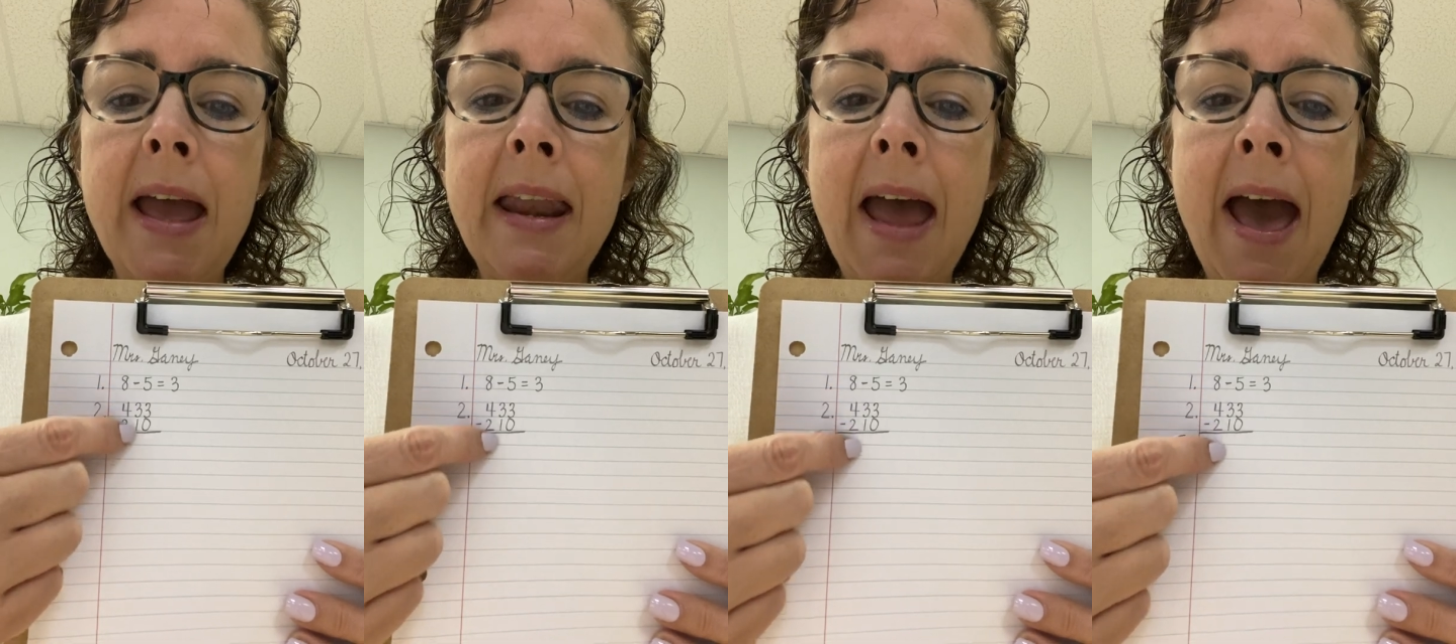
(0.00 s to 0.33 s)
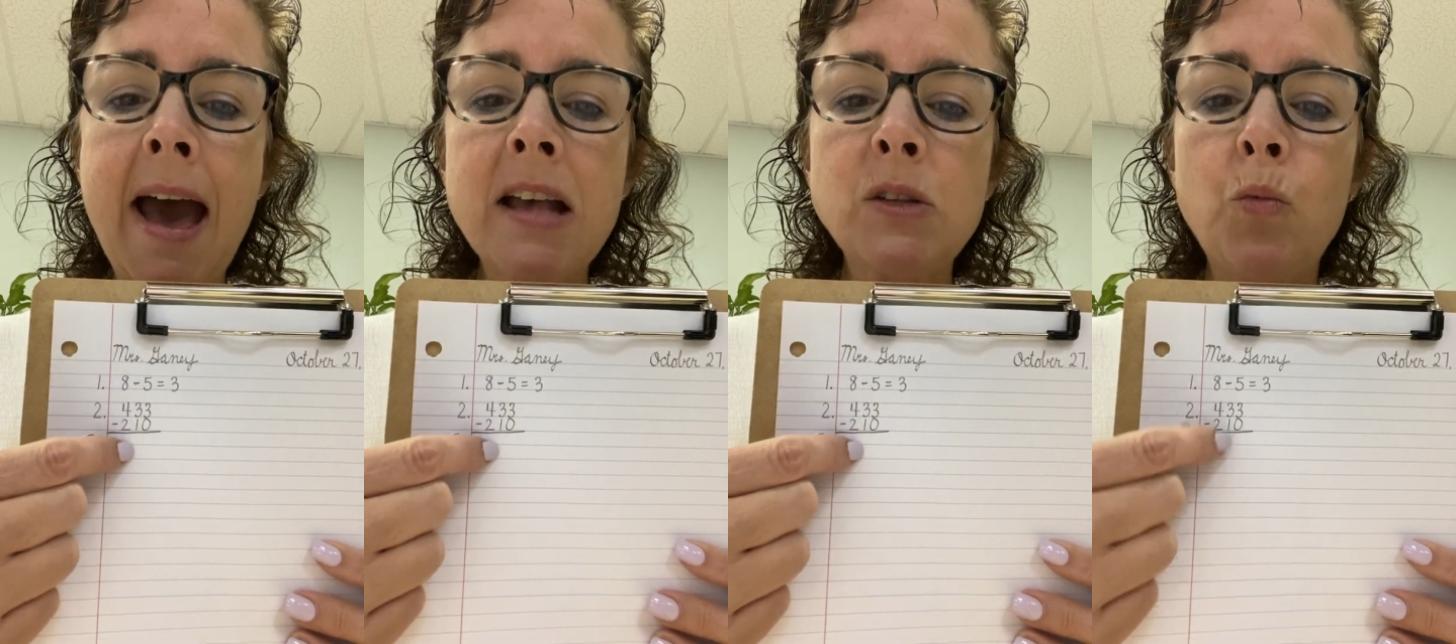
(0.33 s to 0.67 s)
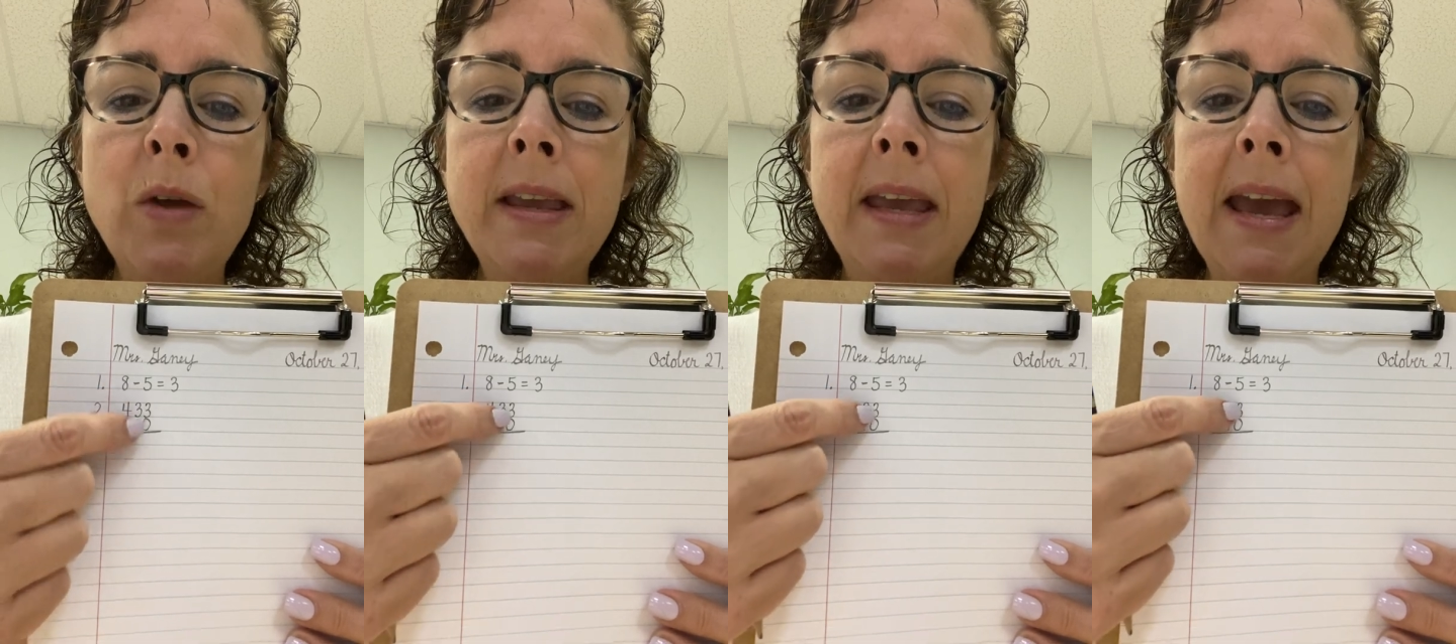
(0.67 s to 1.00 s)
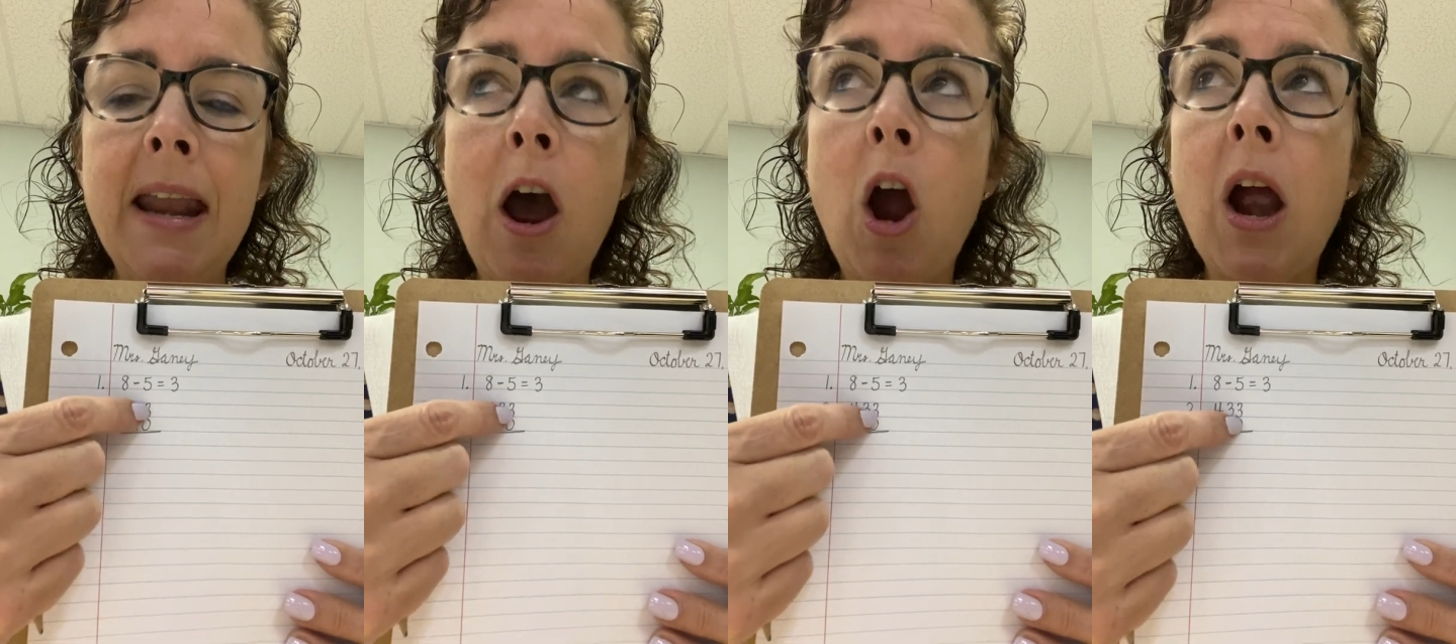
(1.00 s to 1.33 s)
and as we
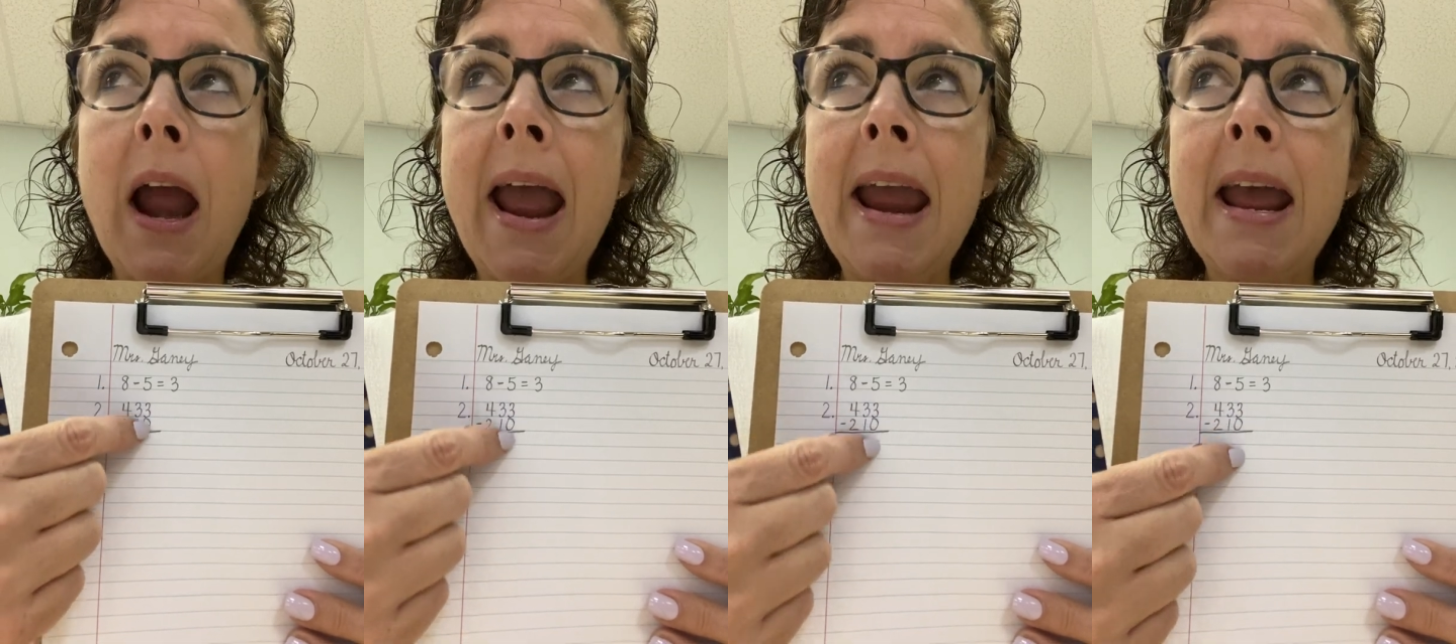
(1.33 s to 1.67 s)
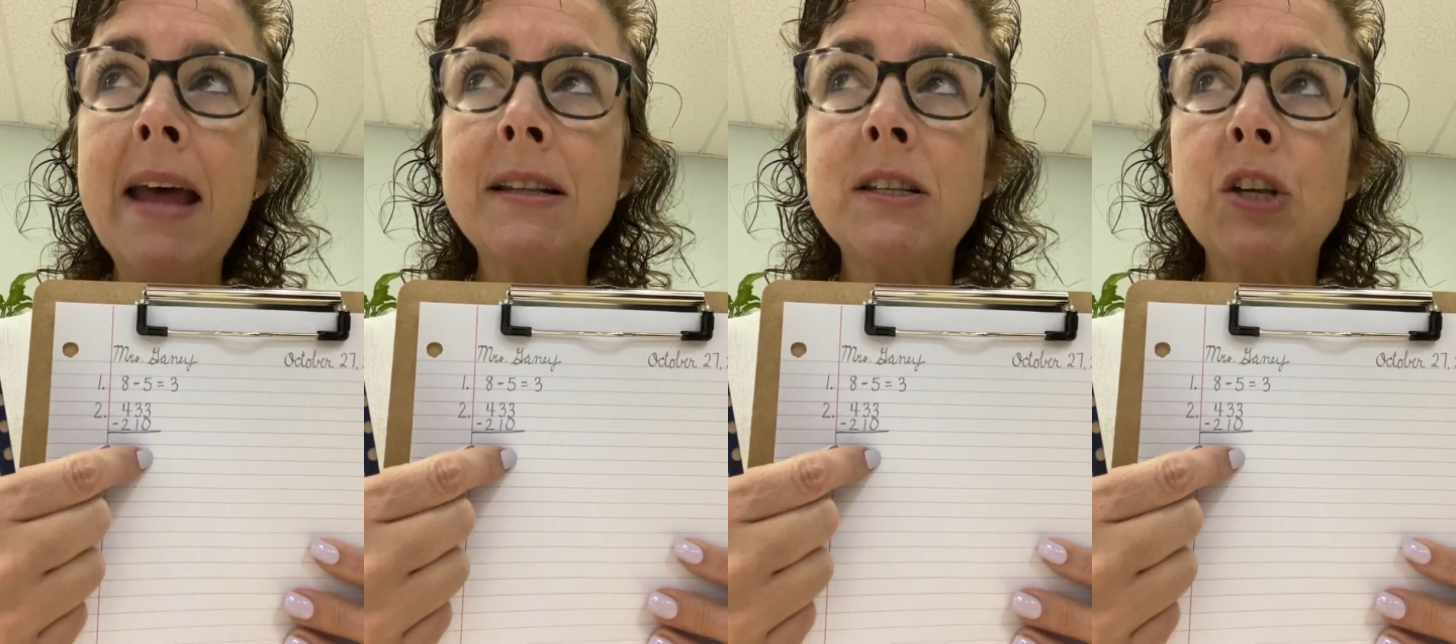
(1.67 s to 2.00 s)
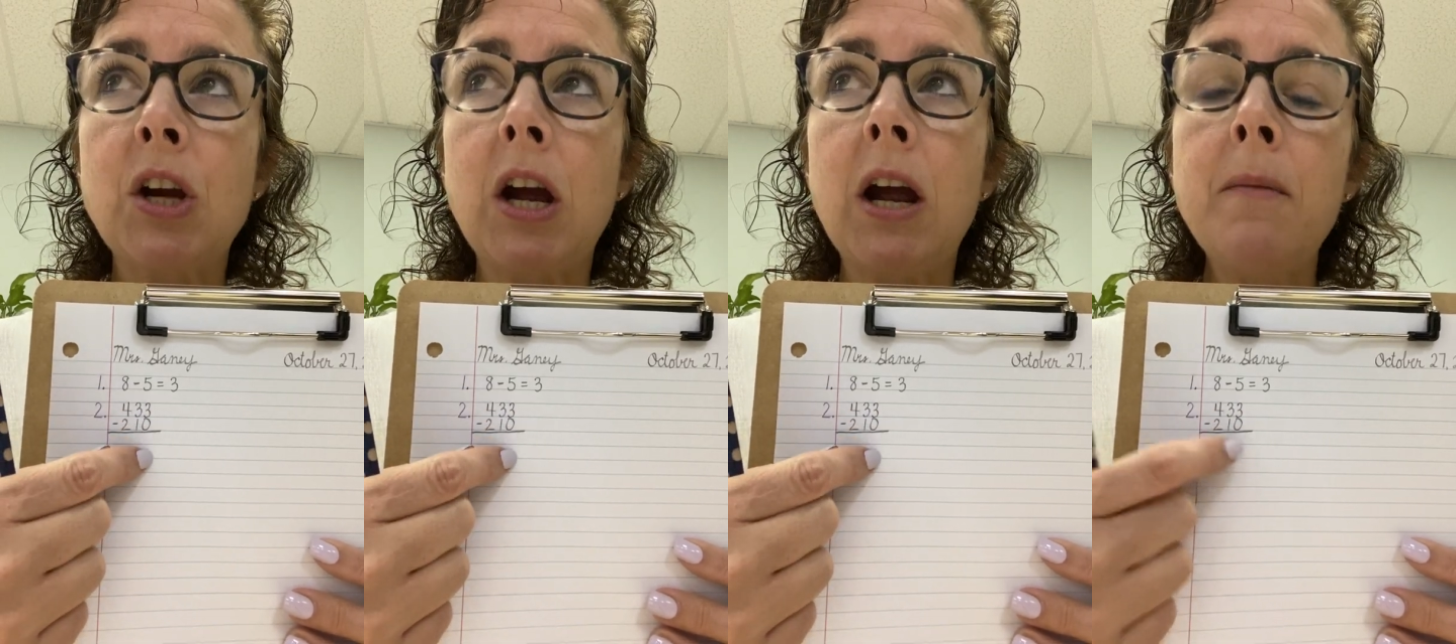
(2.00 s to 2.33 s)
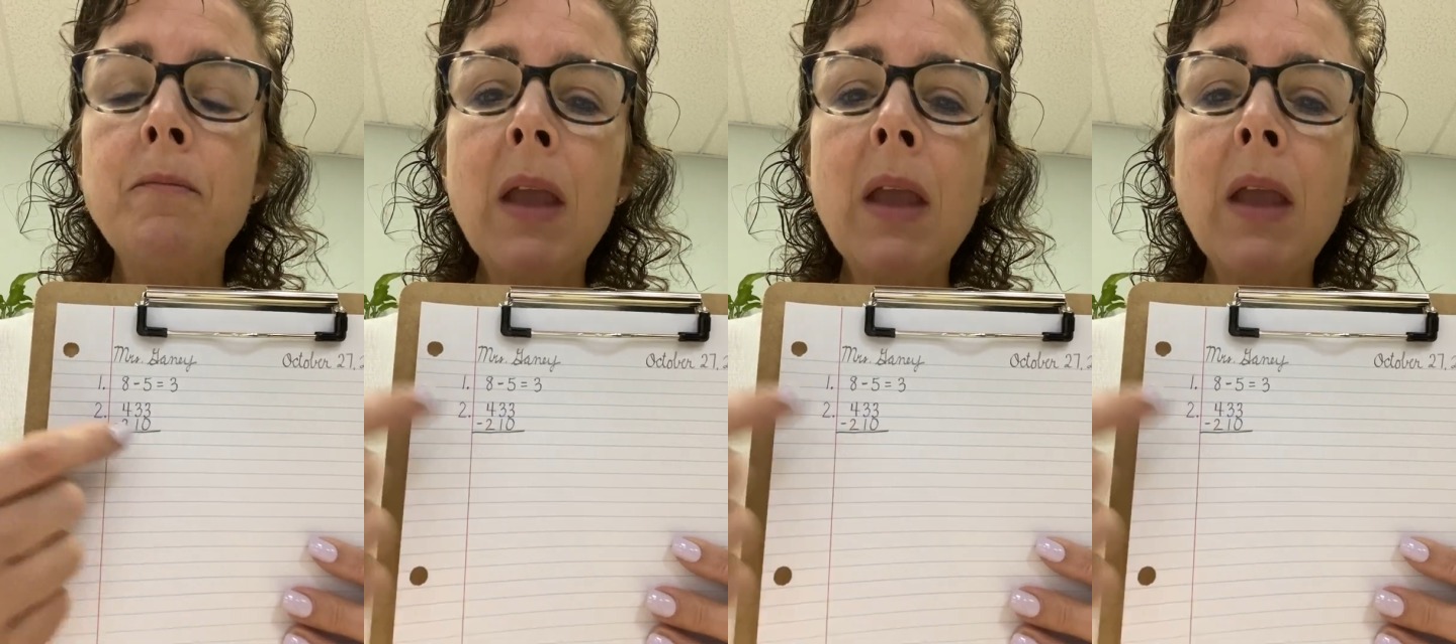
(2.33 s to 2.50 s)
get our answer,